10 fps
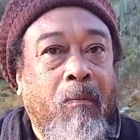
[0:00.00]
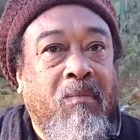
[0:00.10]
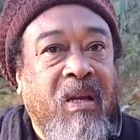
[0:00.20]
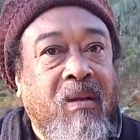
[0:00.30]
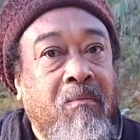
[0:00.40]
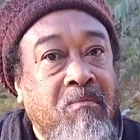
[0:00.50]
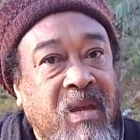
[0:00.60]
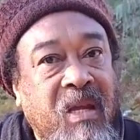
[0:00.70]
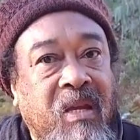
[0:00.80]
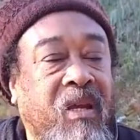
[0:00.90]
but the
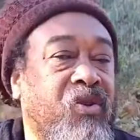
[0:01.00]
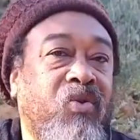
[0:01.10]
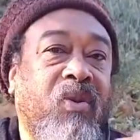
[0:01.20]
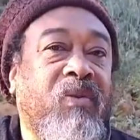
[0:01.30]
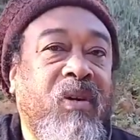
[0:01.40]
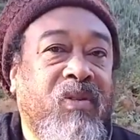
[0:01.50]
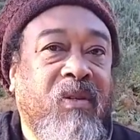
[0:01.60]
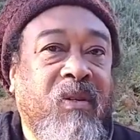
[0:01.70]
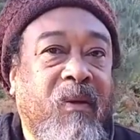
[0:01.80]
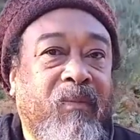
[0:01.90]
meaning is
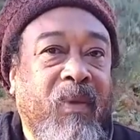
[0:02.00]
universal.